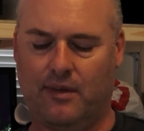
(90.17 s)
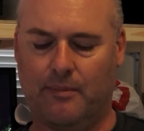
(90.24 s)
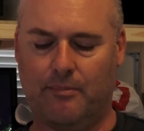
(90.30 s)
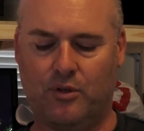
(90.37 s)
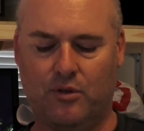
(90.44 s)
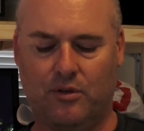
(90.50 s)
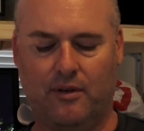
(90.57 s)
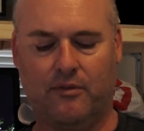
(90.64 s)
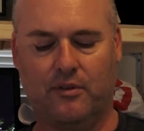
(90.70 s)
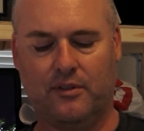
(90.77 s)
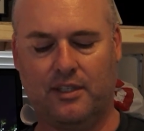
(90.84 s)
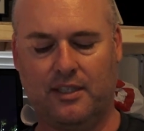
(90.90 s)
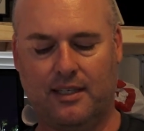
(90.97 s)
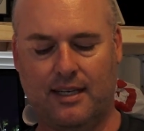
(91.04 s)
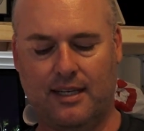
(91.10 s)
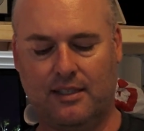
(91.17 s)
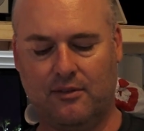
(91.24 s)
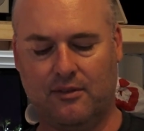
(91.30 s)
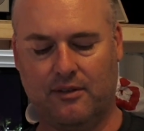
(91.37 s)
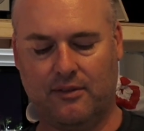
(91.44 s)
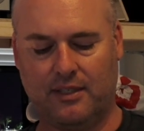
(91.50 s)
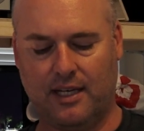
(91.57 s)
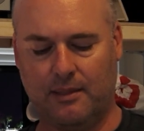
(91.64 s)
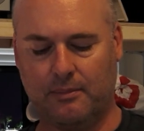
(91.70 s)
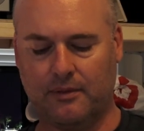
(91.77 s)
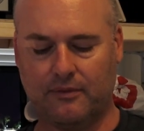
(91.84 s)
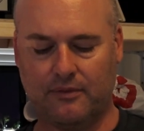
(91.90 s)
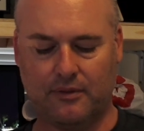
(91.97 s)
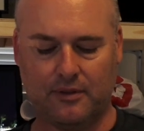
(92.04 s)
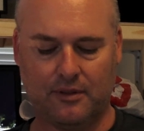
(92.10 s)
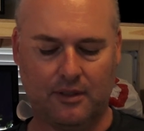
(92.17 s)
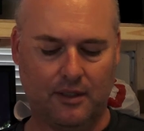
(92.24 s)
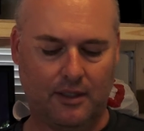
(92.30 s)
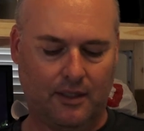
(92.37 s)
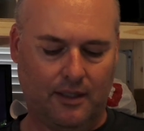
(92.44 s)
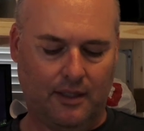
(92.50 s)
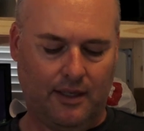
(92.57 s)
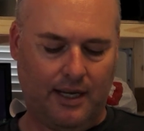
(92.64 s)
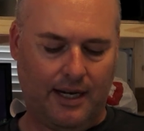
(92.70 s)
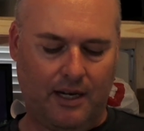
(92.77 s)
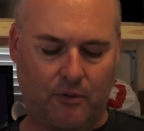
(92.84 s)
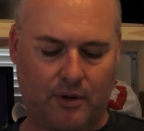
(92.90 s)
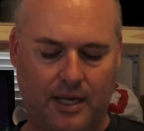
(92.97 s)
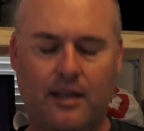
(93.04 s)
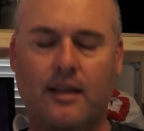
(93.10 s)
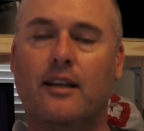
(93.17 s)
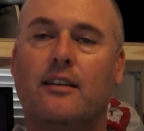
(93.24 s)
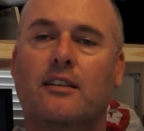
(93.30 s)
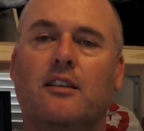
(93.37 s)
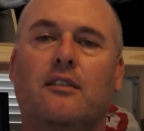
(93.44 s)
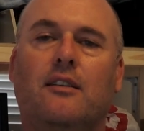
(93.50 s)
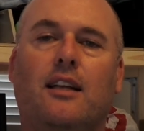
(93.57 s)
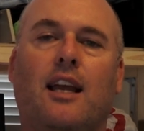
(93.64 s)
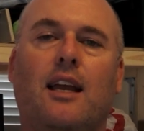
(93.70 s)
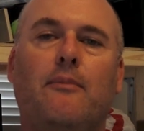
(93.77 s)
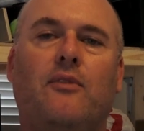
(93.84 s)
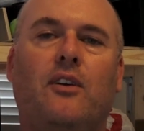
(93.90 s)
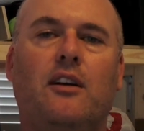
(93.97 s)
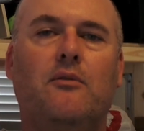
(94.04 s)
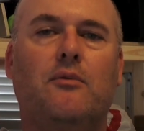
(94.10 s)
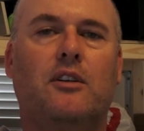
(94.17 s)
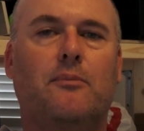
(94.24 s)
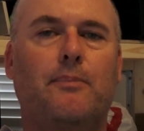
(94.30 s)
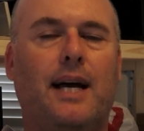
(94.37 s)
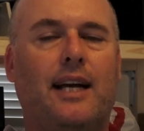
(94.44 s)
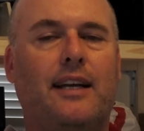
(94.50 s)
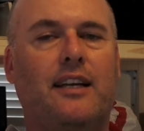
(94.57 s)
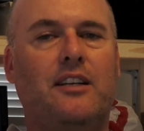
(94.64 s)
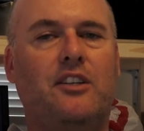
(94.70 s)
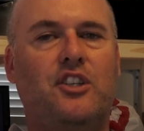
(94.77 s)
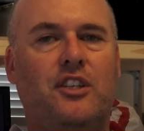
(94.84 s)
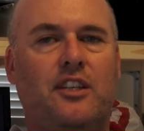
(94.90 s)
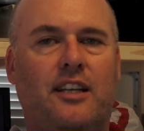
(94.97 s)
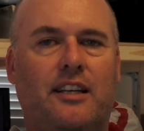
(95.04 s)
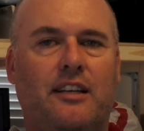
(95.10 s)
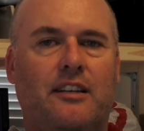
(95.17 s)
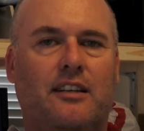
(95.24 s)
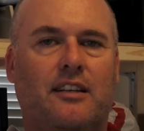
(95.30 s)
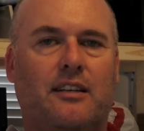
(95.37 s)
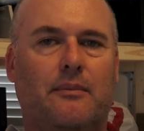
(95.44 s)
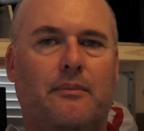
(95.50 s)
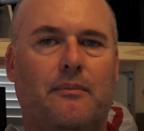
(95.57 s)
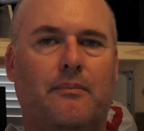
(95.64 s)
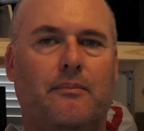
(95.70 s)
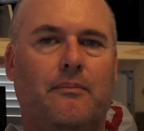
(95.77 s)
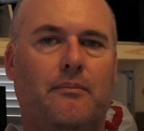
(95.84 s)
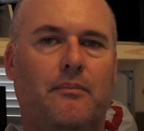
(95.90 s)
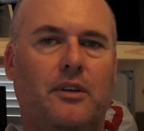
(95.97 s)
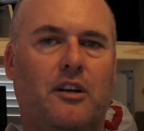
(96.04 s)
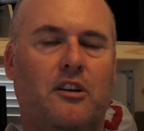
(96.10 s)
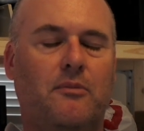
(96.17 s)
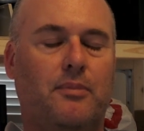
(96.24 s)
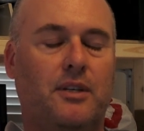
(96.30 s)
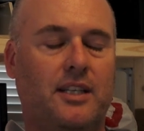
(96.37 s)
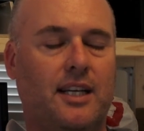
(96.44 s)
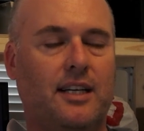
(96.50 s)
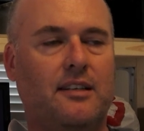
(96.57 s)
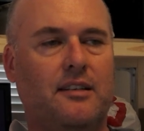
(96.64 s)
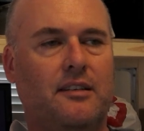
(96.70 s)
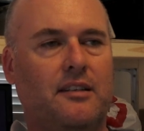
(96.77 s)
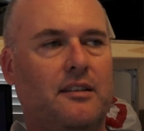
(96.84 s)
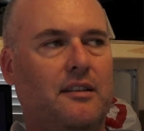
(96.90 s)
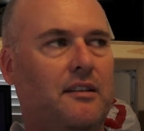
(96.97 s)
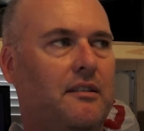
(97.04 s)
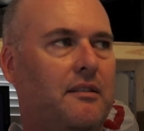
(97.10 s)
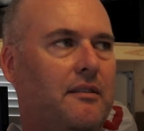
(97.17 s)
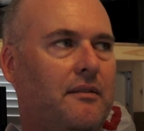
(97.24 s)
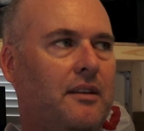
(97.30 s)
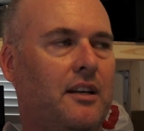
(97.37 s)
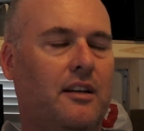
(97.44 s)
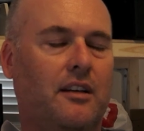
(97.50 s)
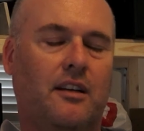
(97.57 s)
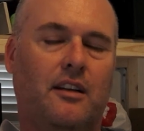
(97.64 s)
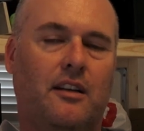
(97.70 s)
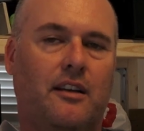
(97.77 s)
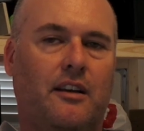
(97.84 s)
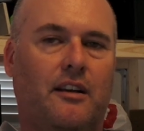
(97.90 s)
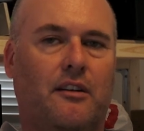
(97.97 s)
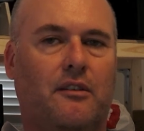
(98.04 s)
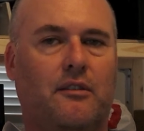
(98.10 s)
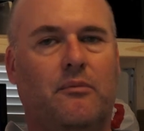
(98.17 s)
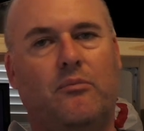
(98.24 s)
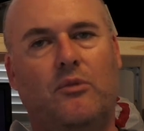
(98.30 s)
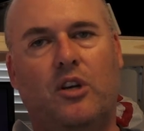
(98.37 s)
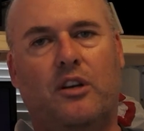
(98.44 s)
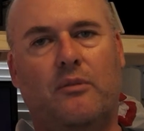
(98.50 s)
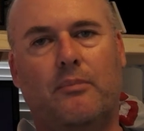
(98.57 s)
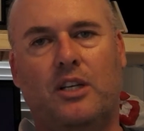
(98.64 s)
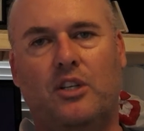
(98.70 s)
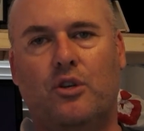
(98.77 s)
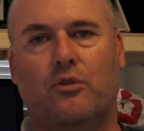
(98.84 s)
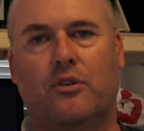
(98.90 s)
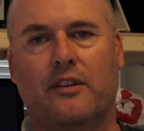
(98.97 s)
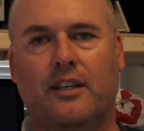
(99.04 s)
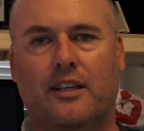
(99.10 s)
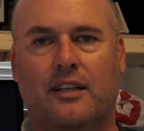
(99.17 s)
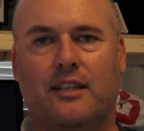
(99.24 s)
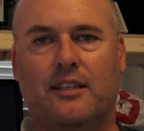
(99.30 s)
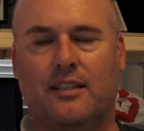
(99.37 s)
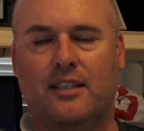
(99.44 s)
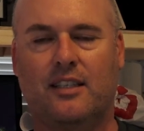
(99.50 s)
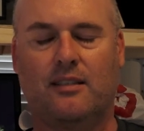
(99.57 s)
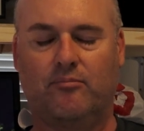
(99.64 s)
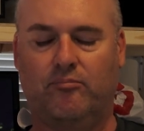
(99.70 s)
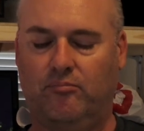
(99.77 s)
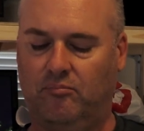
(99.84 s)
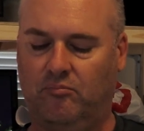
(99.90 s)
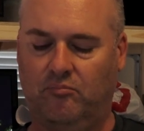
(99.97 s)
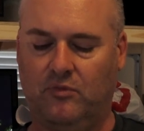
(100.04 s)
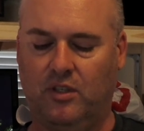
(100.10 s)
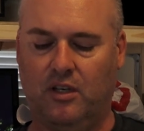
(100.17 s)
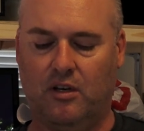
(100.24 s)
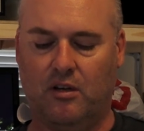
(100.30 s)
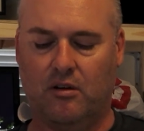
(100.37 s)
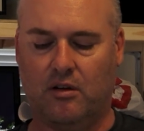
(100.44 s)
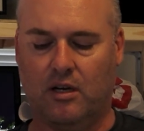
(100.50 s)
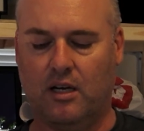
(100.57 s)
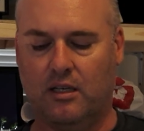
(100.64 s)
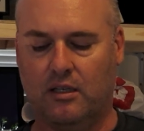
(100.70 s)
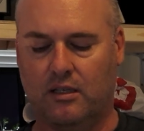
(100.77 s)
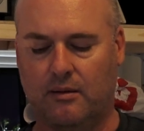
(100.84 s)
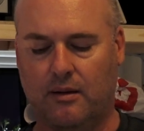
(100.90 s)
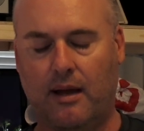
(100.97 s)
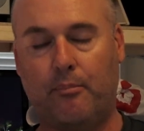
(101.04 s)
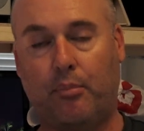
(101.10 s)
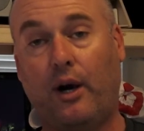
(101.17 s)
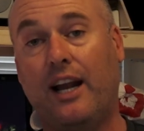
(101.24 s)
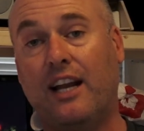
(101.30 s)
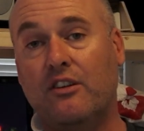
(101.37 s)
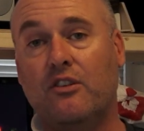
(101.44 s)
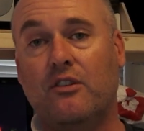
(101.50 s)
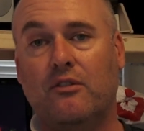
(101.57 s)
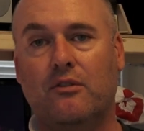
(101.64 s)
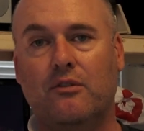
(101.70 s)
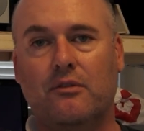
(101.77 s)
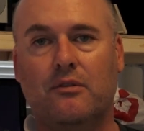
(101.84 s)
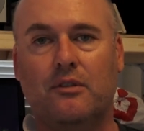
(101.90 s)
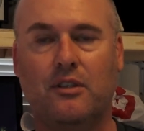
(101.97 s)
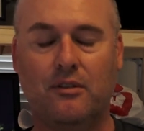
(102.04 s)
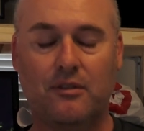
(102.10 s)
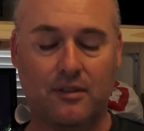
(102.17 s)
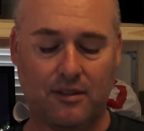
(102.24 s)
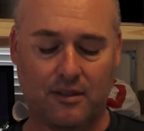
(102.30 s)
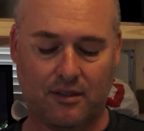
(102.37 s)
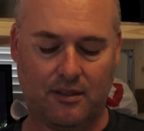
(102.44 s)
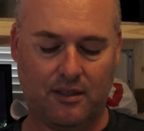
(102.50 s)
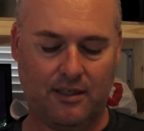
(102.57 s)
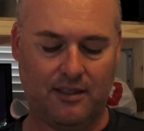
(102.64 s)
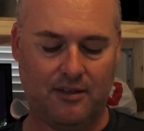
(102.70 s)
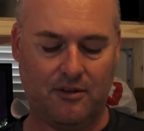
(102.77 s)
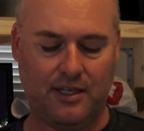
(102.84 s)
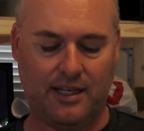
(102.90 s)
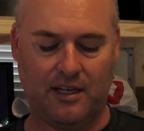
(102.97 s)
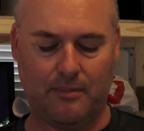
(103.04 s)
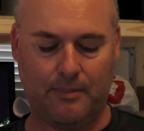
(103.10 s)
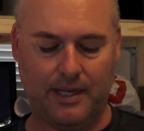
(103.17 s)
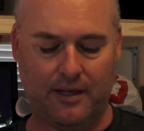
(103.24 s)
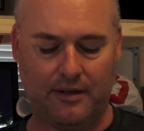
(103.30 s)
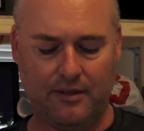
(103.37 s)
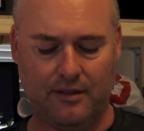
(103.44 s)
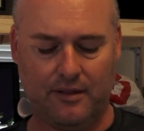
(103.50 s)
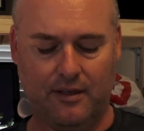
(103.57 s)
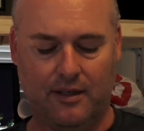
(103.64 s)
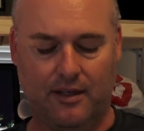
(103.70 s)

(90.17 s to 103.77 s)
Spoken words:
I'm sure you've all seen that sort of tape before. Anyway, so it came very well packaged and protected, and you can be sure that it's a brand new unit. There's no doubt about it.